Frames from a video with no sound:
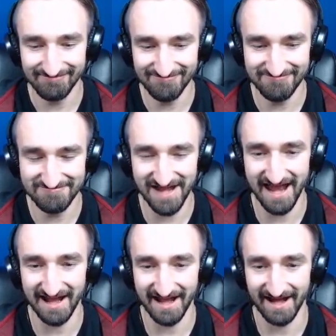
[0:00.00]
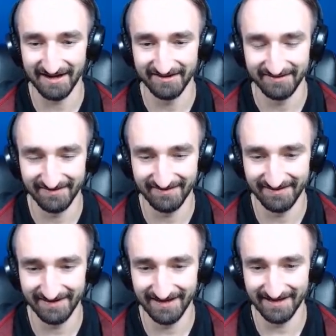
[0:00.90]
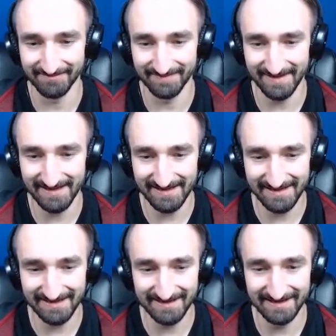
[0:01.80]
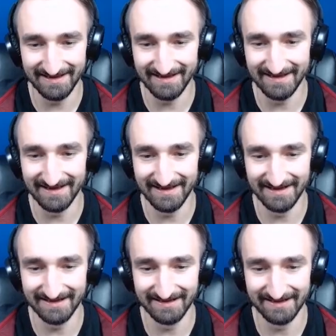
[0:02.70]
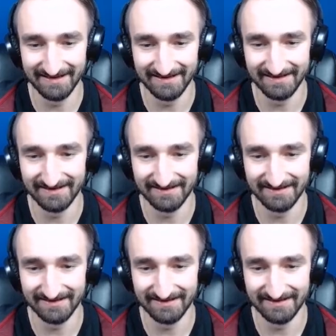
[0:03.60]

Hmm, nah, nah, nah. Hey, Ben. Yeah.